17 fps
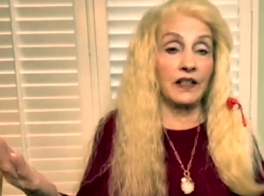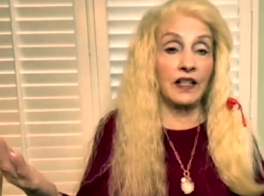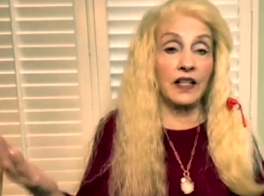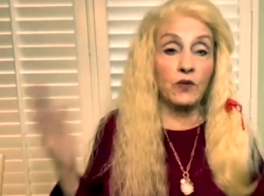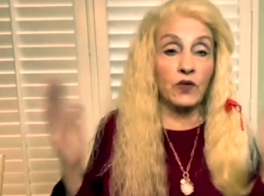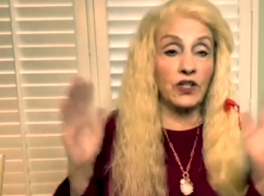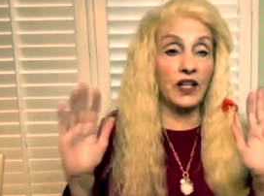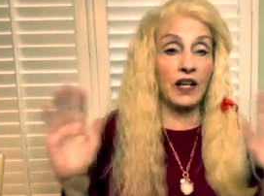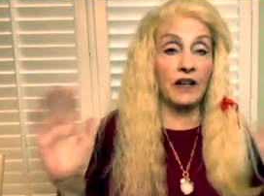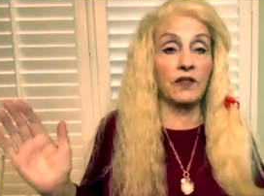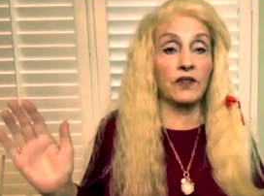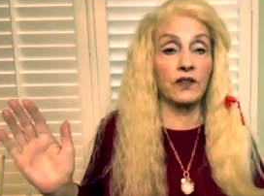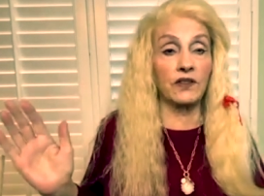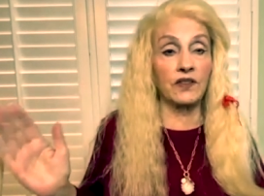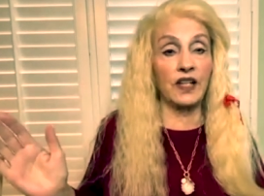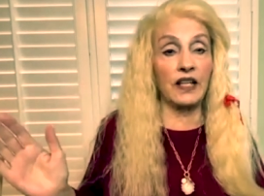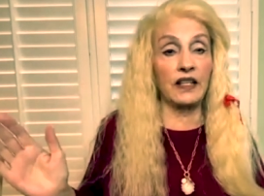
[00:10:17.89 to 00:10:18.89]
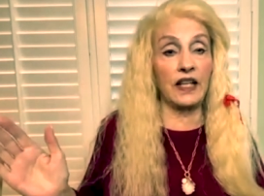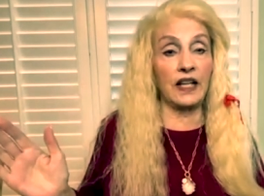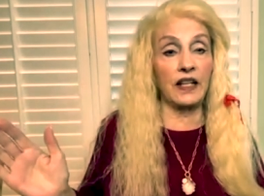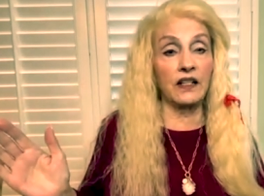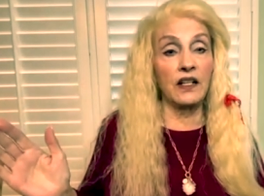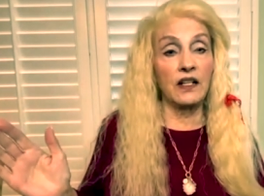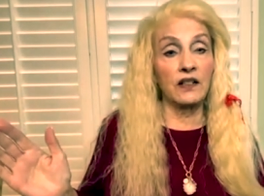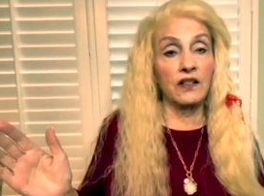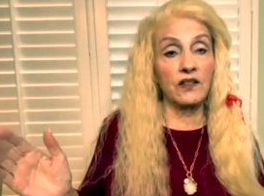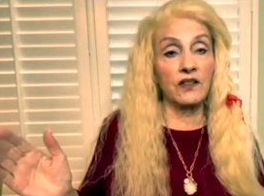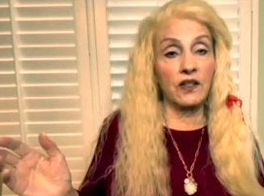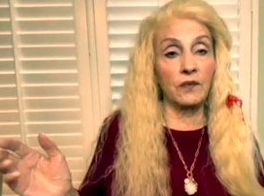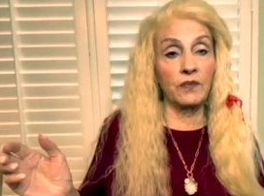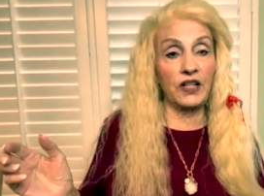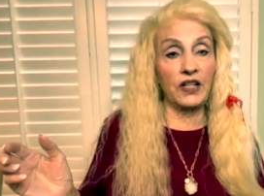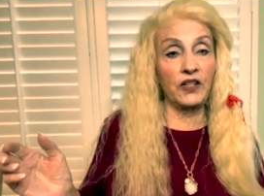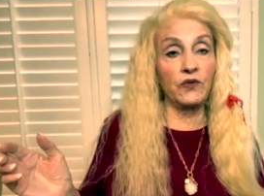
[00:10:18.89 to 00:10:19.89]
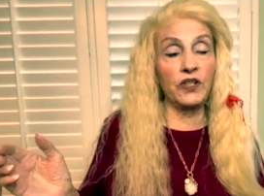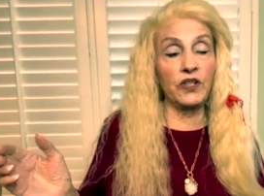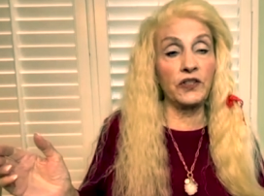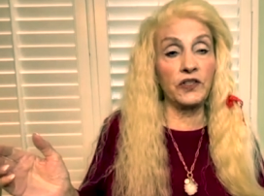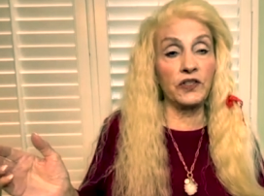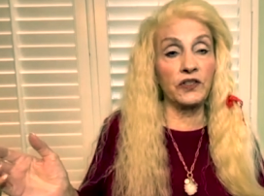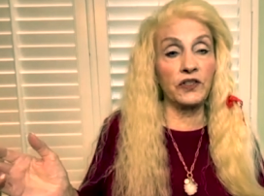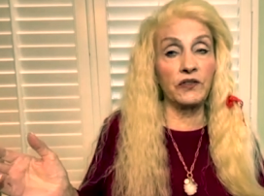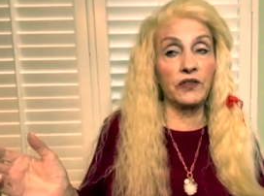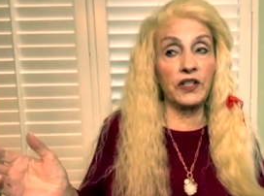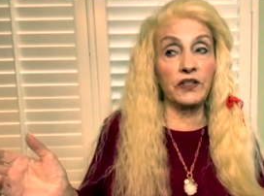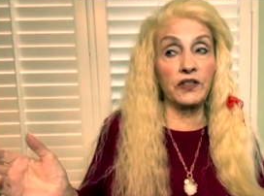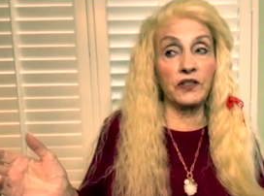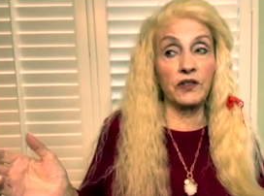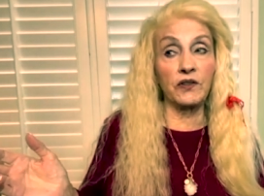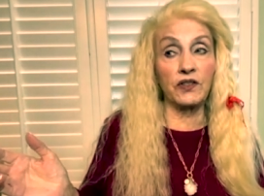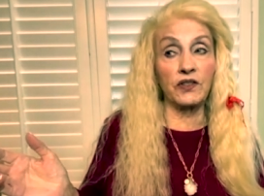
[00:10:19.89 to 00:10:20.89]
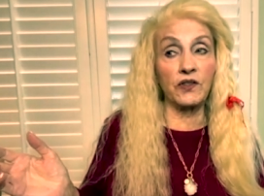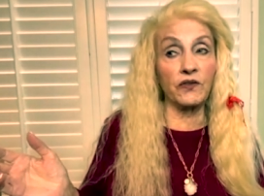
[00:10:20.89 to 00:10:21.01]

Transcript: He would never say that to somebody. You need to you need to do this.